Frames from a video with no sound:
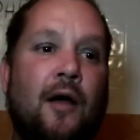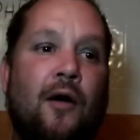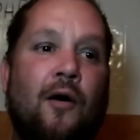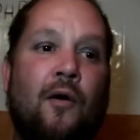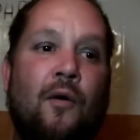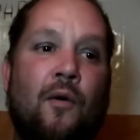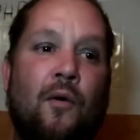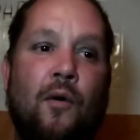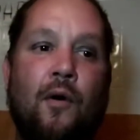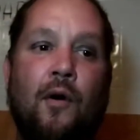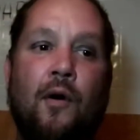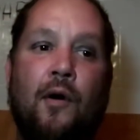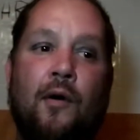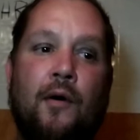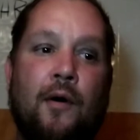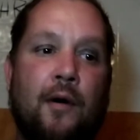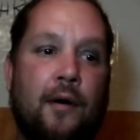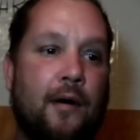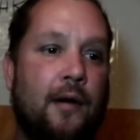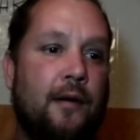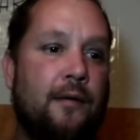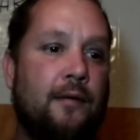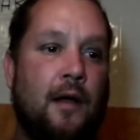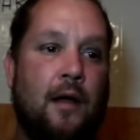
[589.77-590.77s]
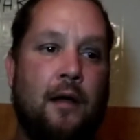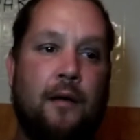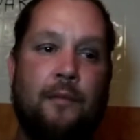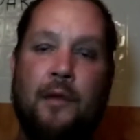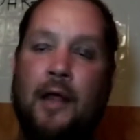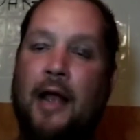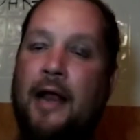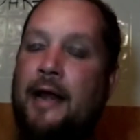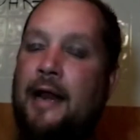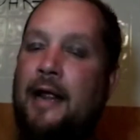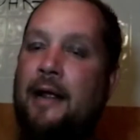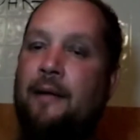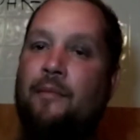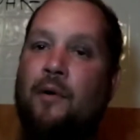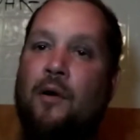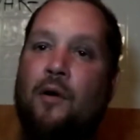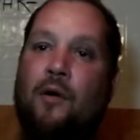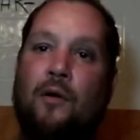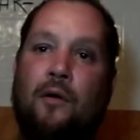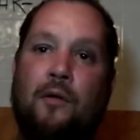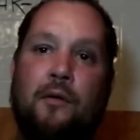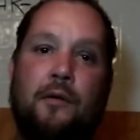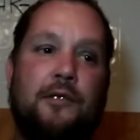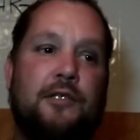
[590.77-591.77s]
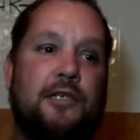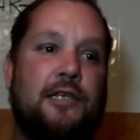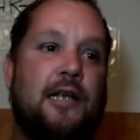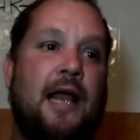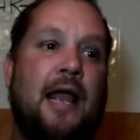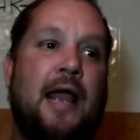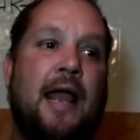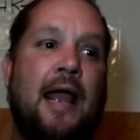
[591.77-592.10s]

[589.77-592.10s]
or um, lightning bolts,